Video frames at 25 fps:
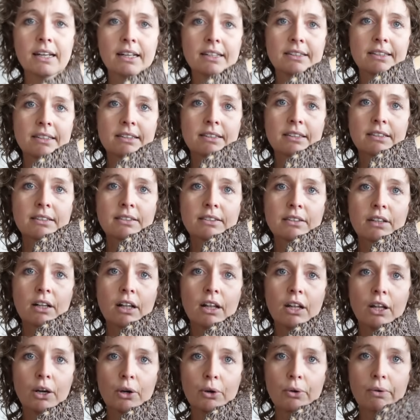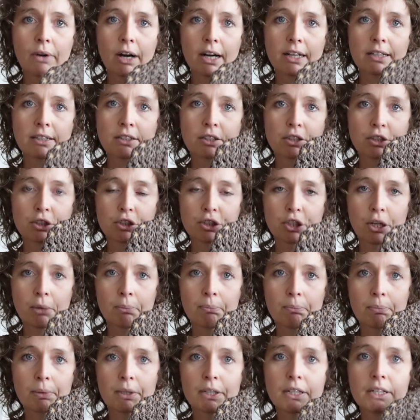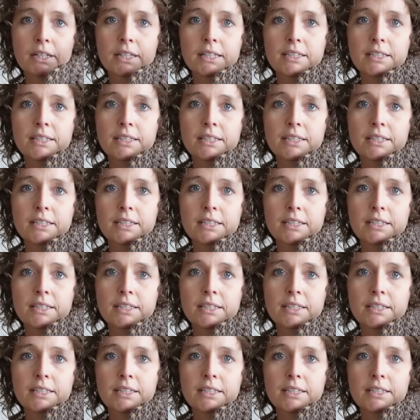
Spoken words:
This is the Lowrider jumper.